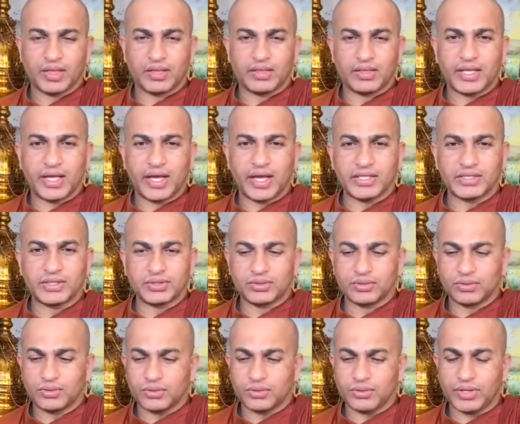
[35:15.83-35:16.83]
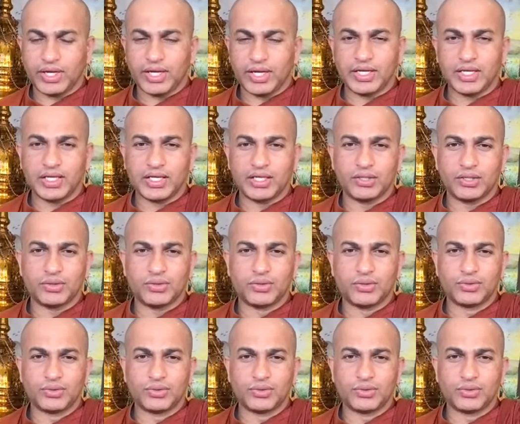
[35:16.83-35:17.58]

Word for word: there is no any